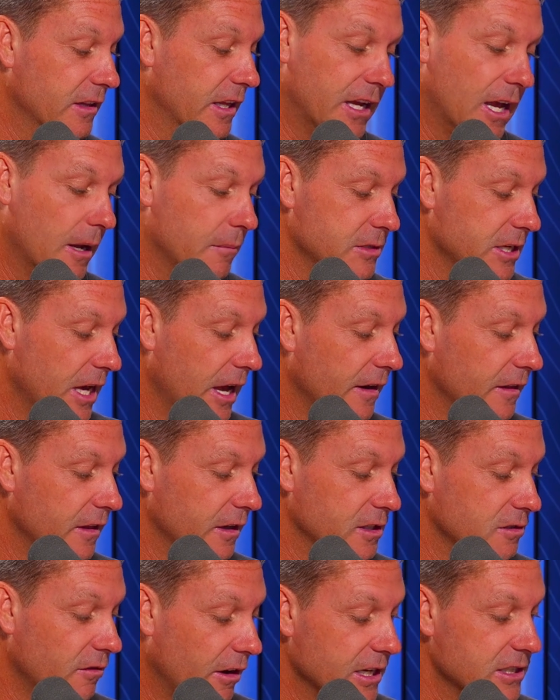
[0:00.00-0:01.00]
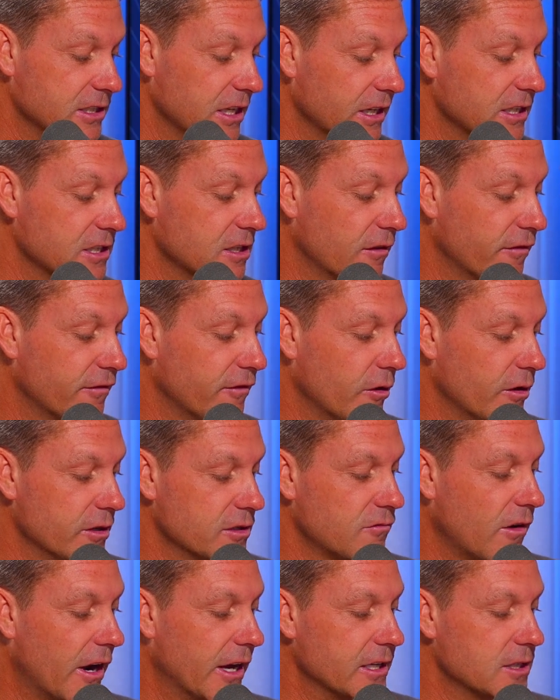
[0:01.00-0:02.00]
that comes out of this race. It is the
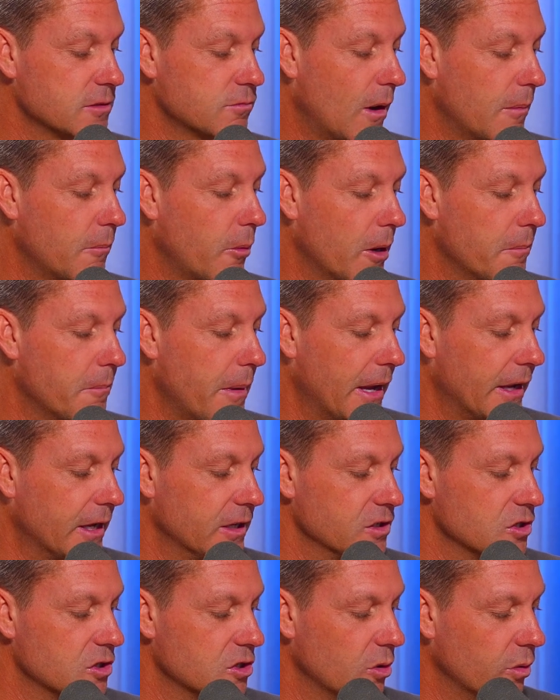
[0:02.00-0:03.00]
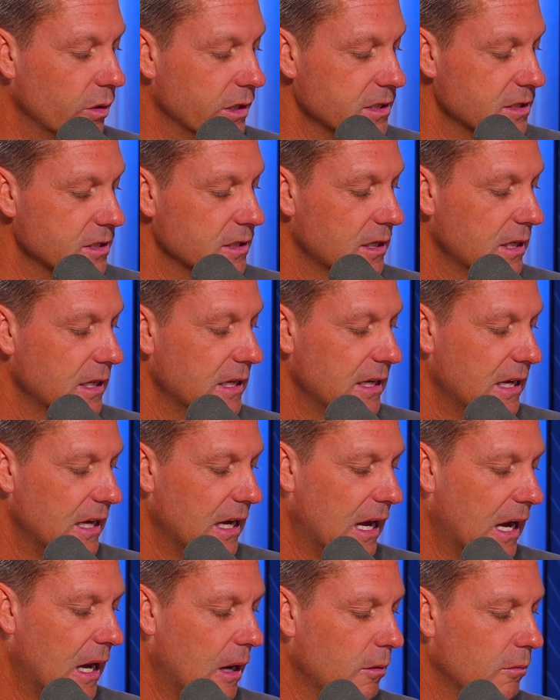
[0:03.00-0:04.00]
first race, won by Banker's Choice.
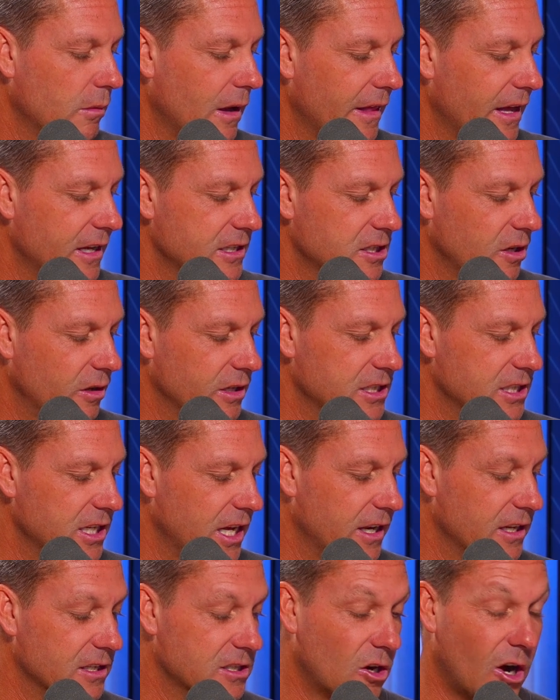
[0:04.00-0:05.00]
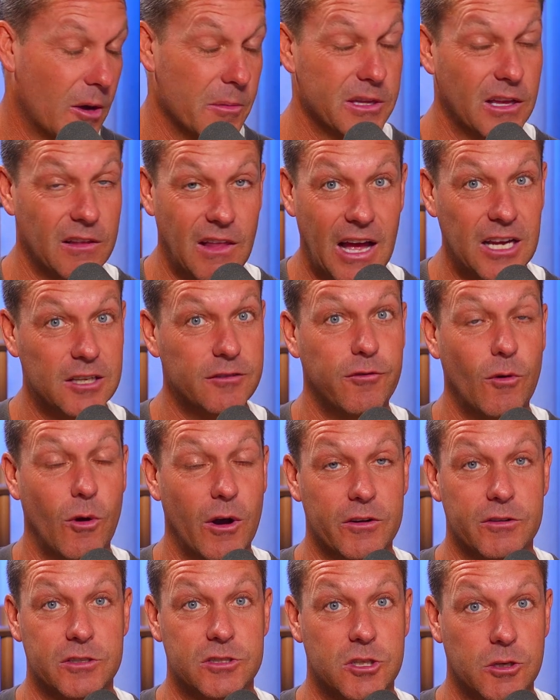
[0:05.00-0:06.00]
Well outside standard time. And the last
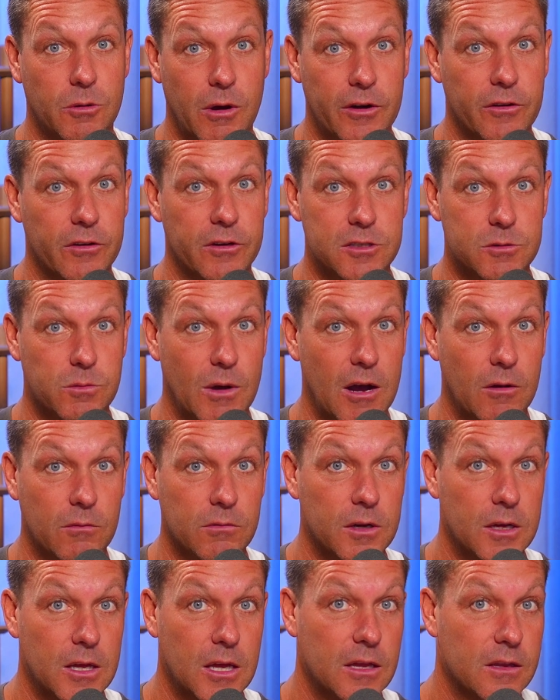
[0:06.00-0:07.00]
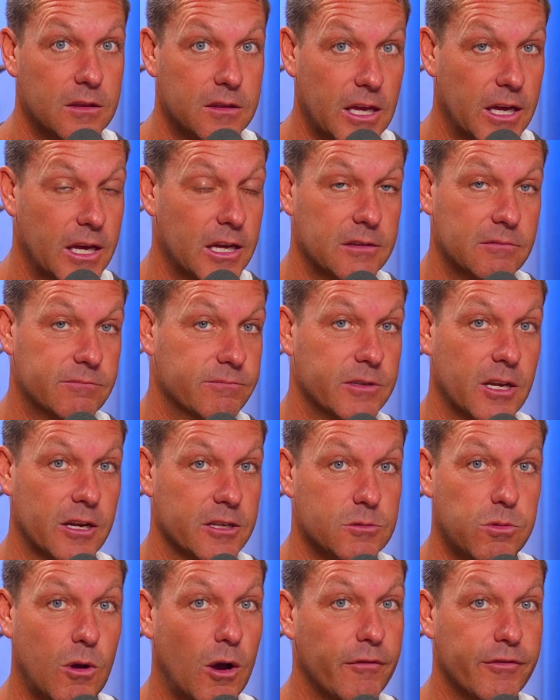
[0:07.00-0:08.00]
400, 200 as well, they,
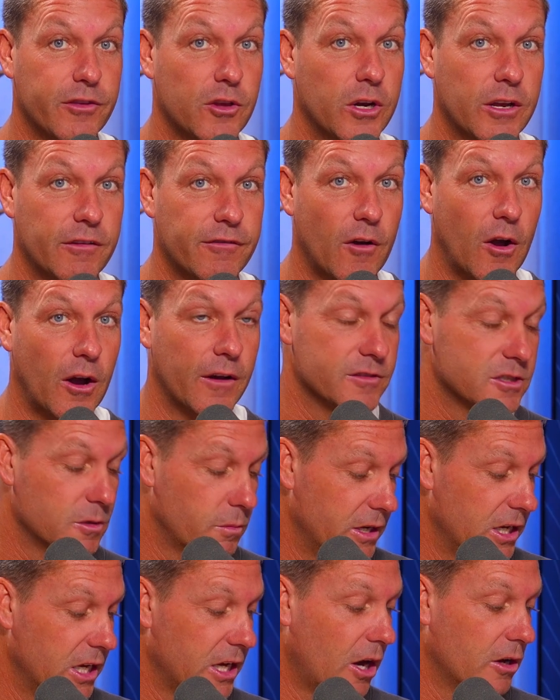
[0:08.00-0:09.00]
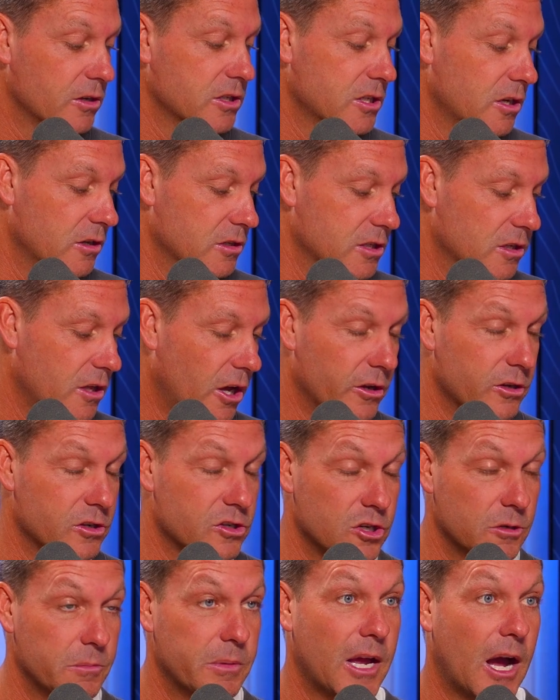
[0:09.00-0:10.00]
12:35. So when you go so slow, you
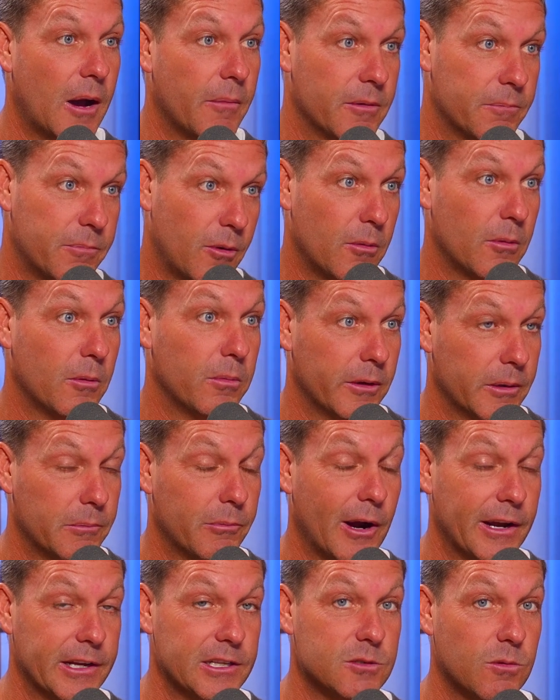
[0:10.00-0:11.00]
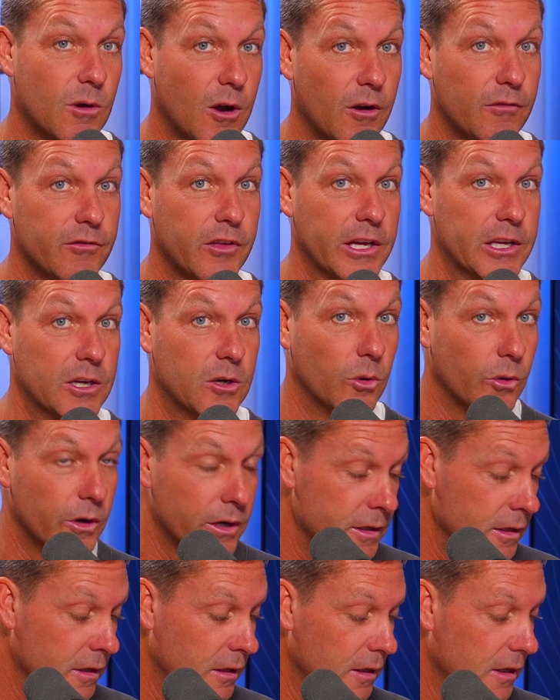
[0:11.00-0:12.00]
should be able to probably break 12. They
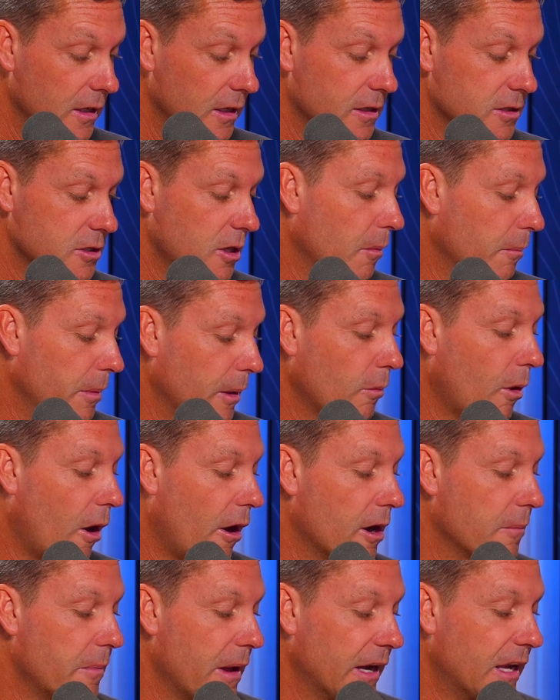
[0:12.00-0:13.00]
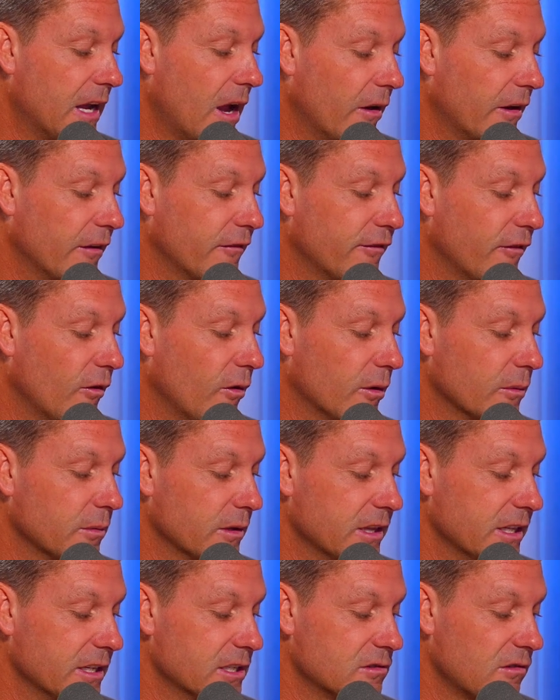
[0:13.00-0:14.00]
couldn't. I'm a bit worried about going forward
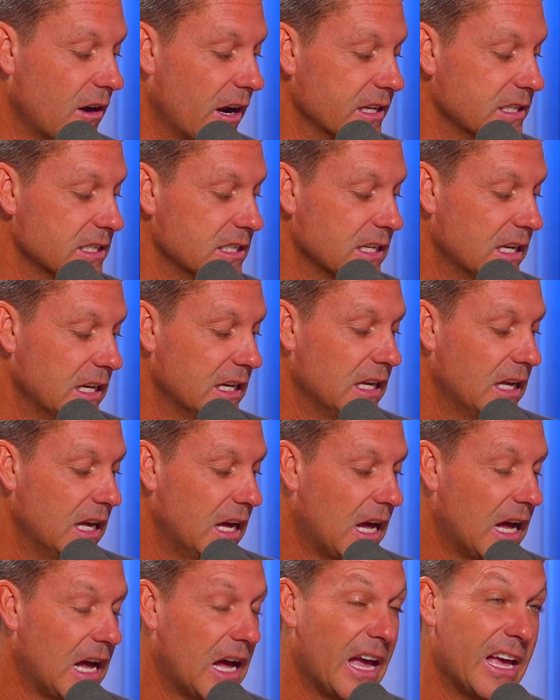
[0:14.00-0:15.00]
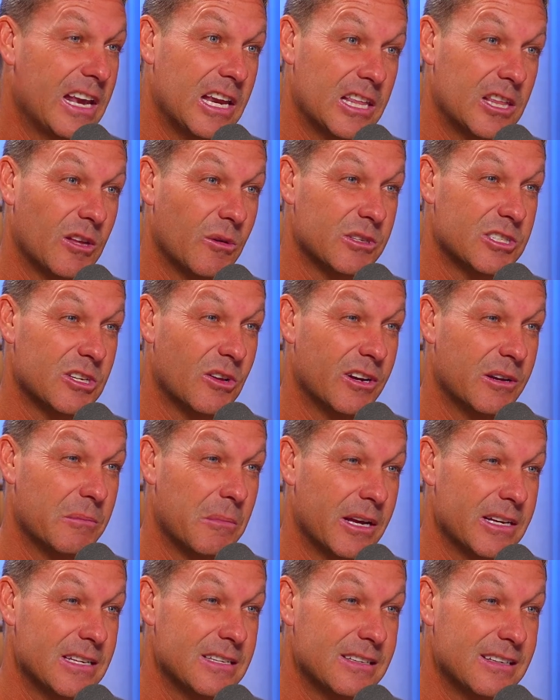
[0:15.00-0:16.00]
with this race. Any thoughts on it,
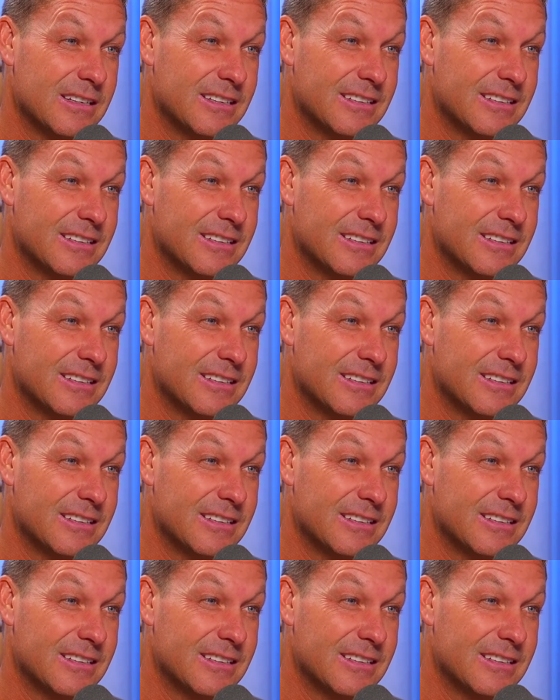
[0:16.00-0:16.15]
mate?